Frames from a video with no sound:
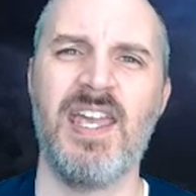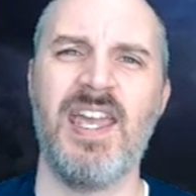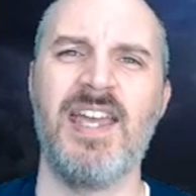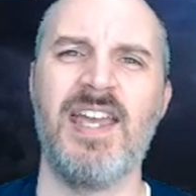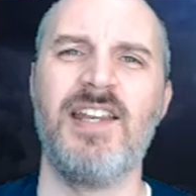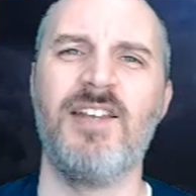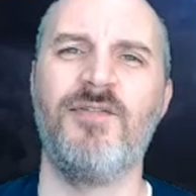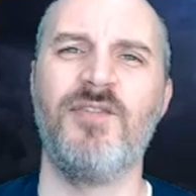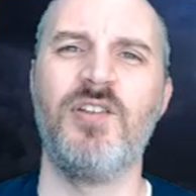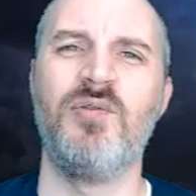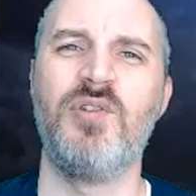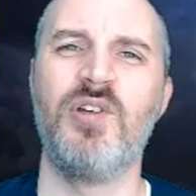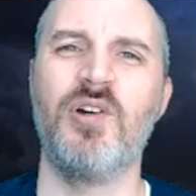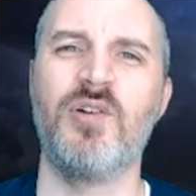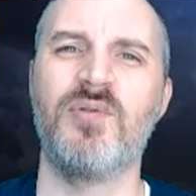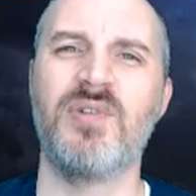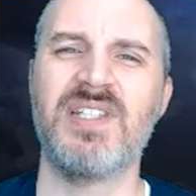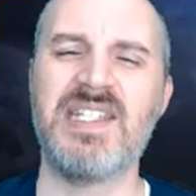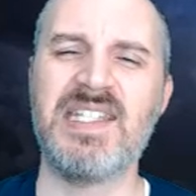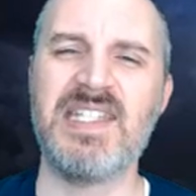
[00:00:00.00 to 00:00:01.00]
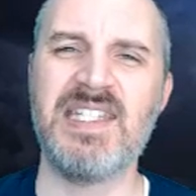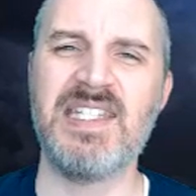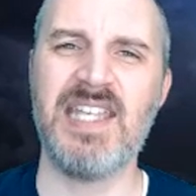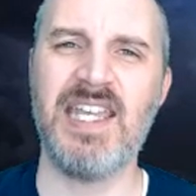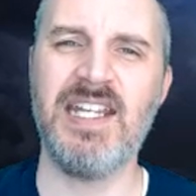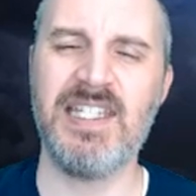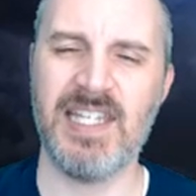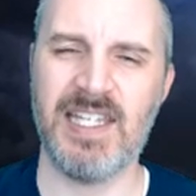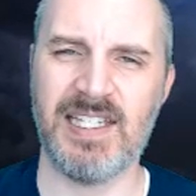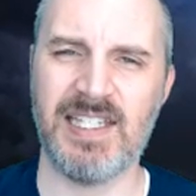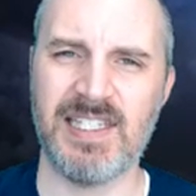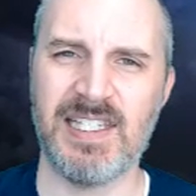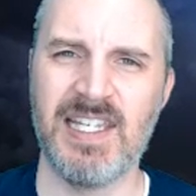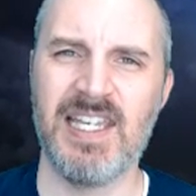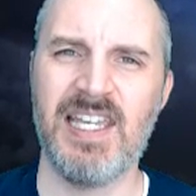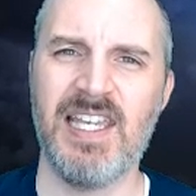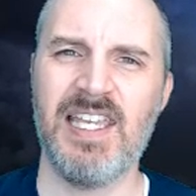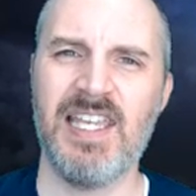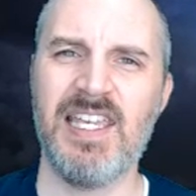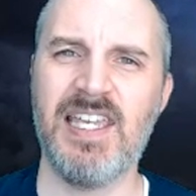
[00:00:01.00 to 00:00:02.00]
And if you don't sate it
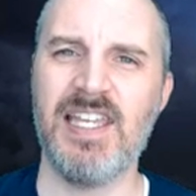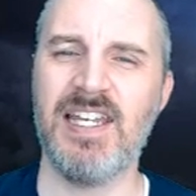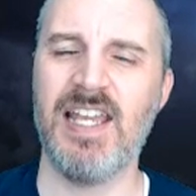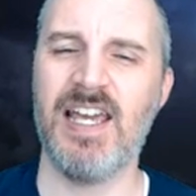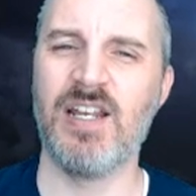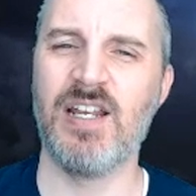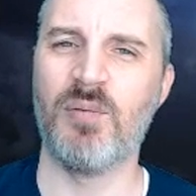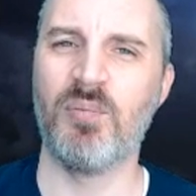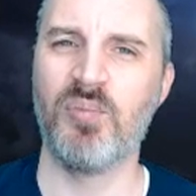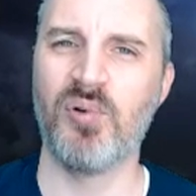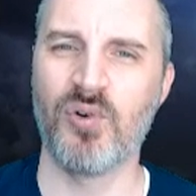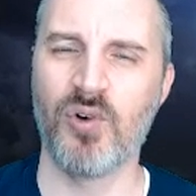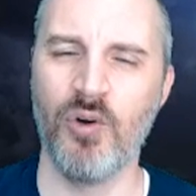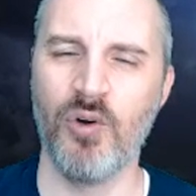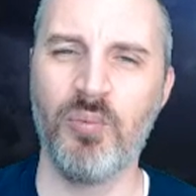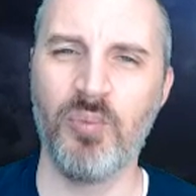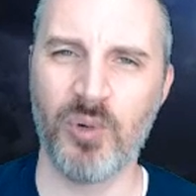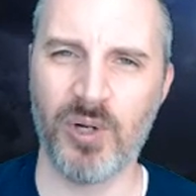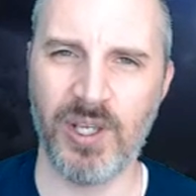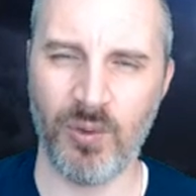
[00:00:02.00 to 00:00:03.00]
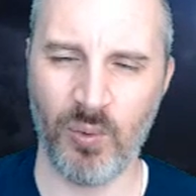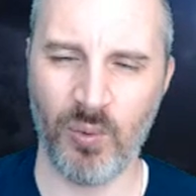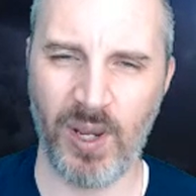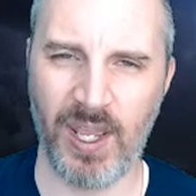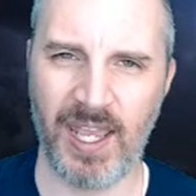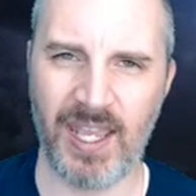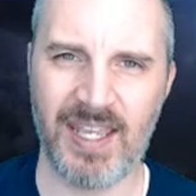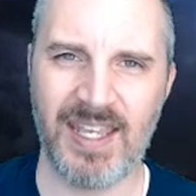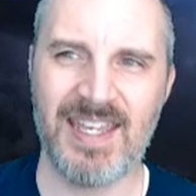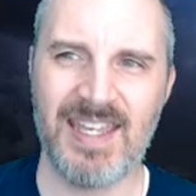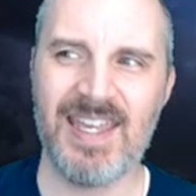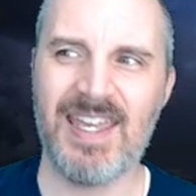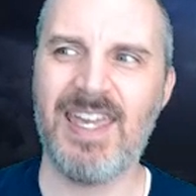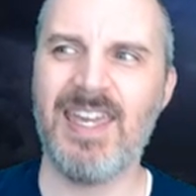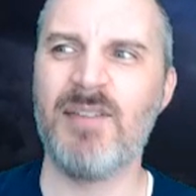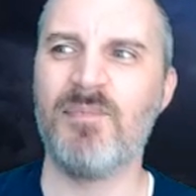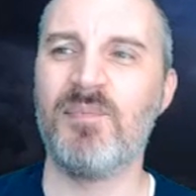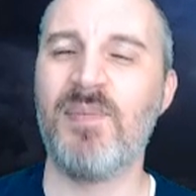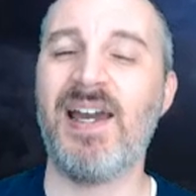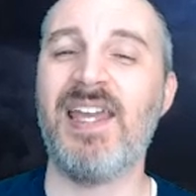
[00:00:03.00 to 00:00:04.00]
in an appropriate way,
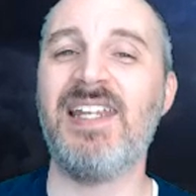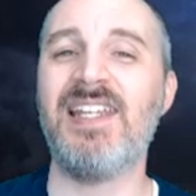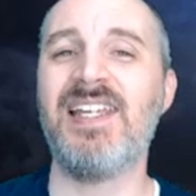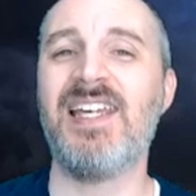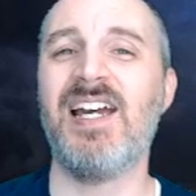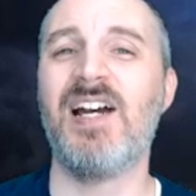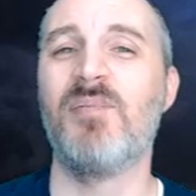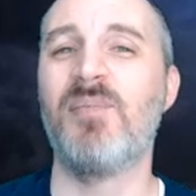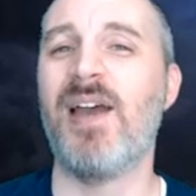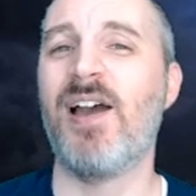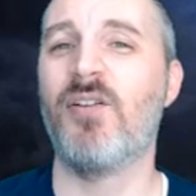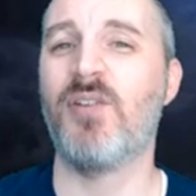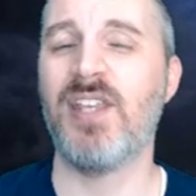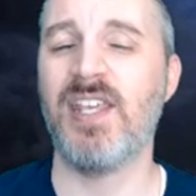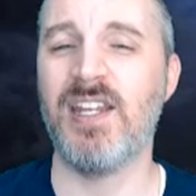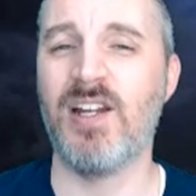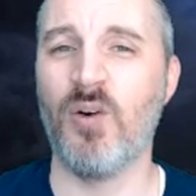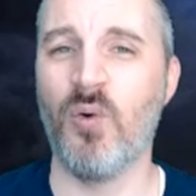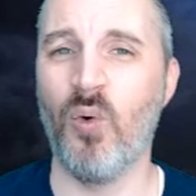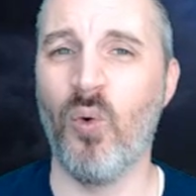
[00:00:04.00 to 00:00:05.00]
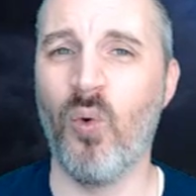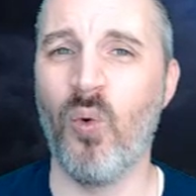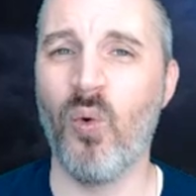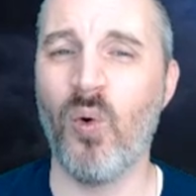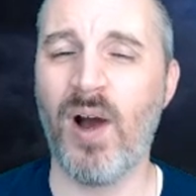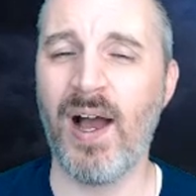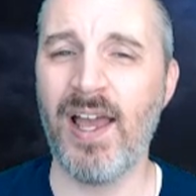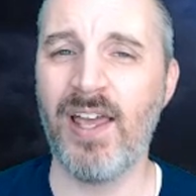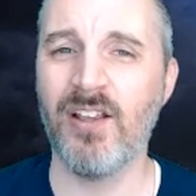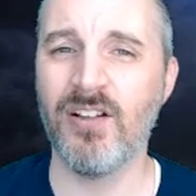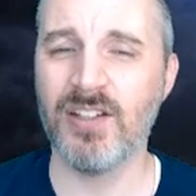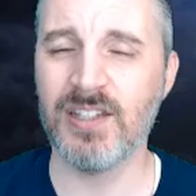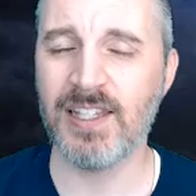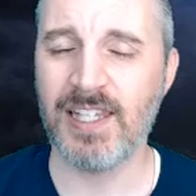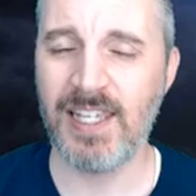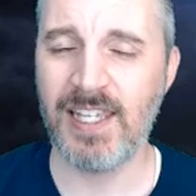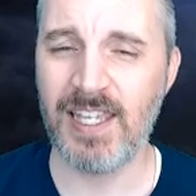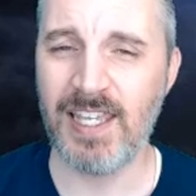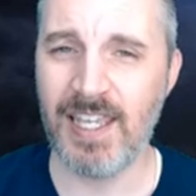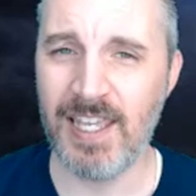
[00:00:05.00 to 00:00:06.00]
it might come out in a
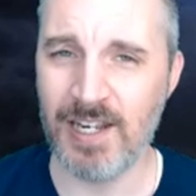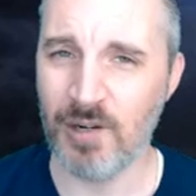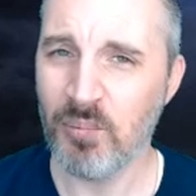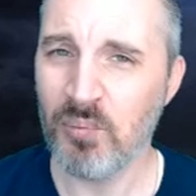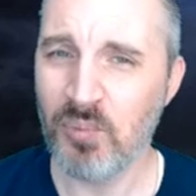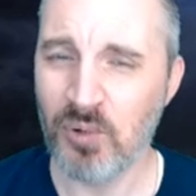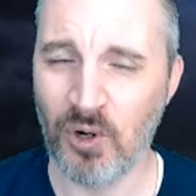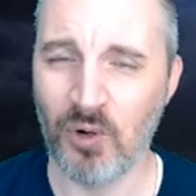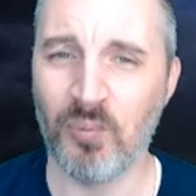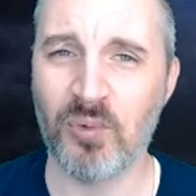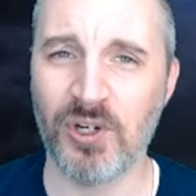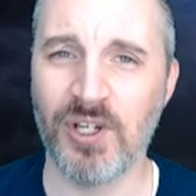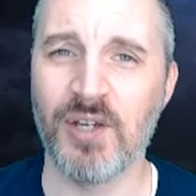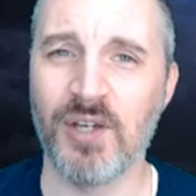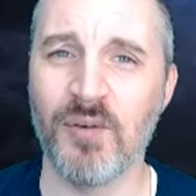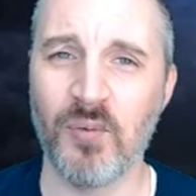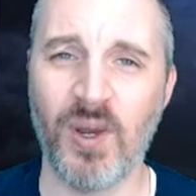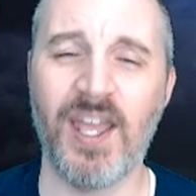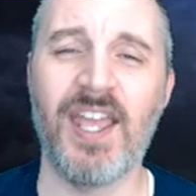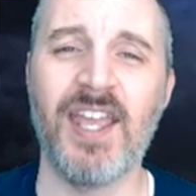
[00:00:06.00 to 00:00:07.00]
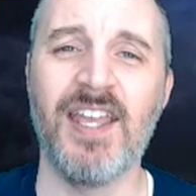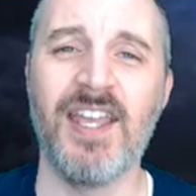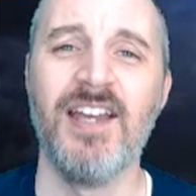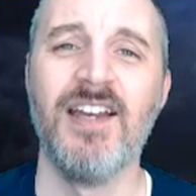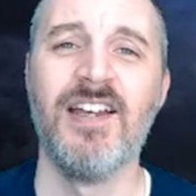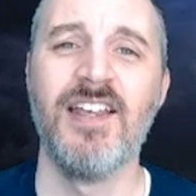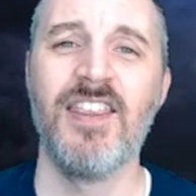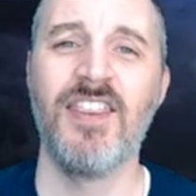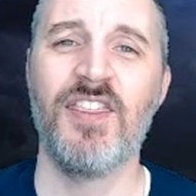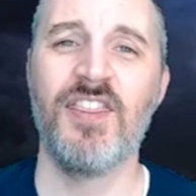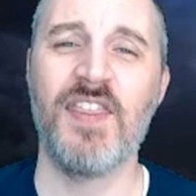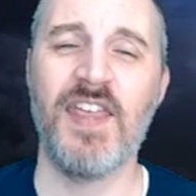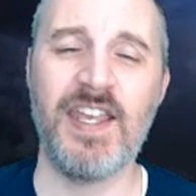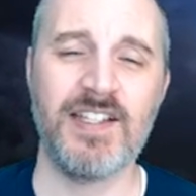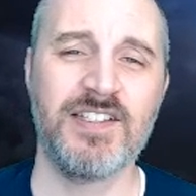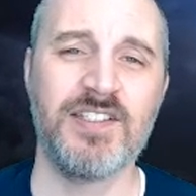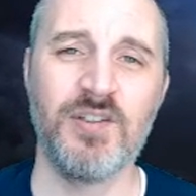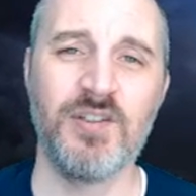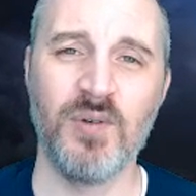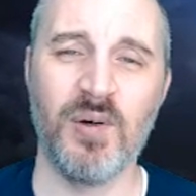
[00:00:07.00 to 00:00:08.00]
wildly inappropriate way
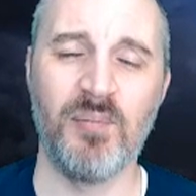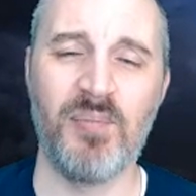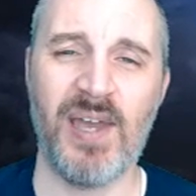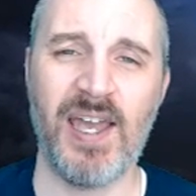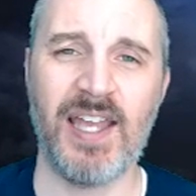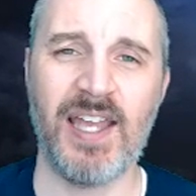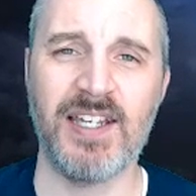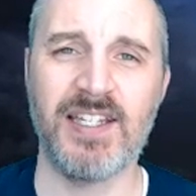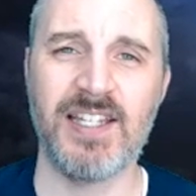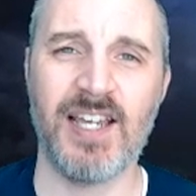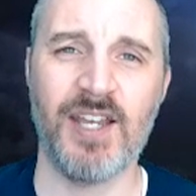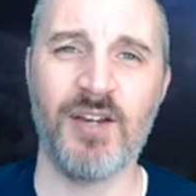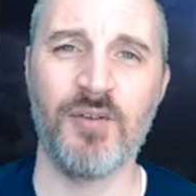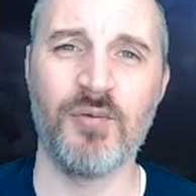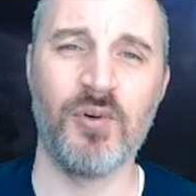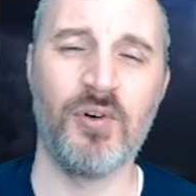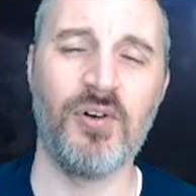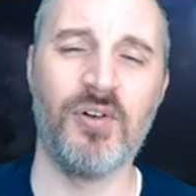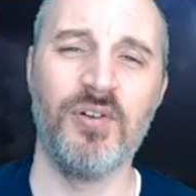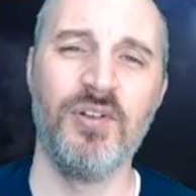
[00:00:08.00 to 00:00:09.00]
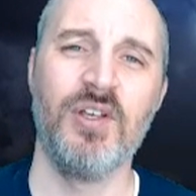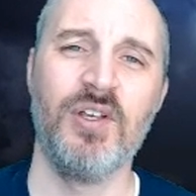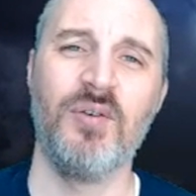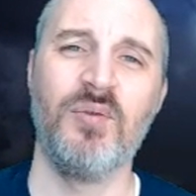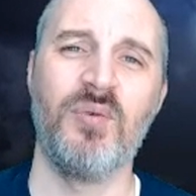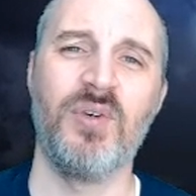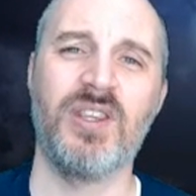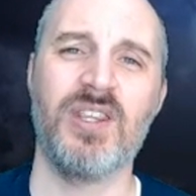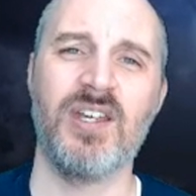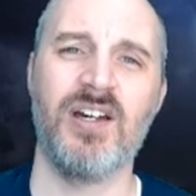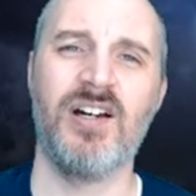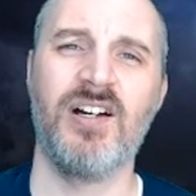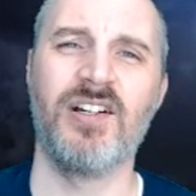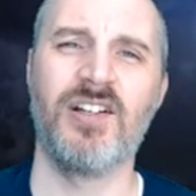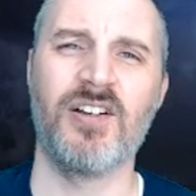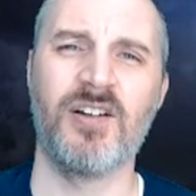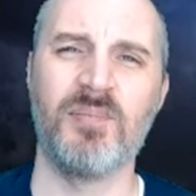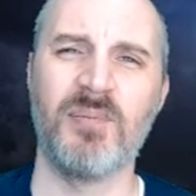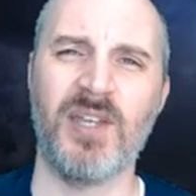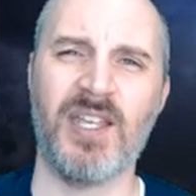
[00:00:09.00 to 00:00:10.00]
thanks to a bad die roll with the
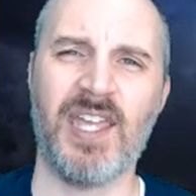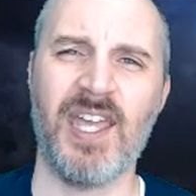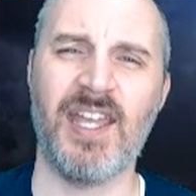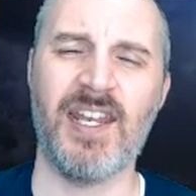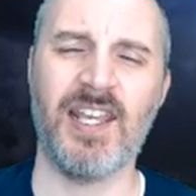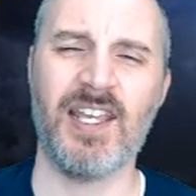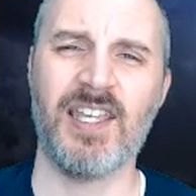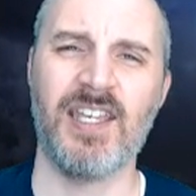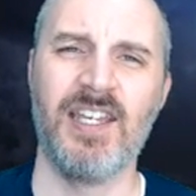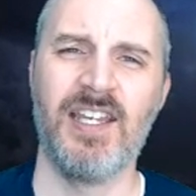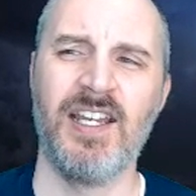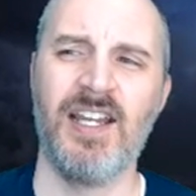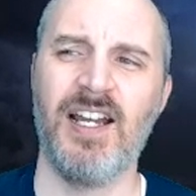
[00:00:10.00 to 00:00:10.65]
hunger mechanic.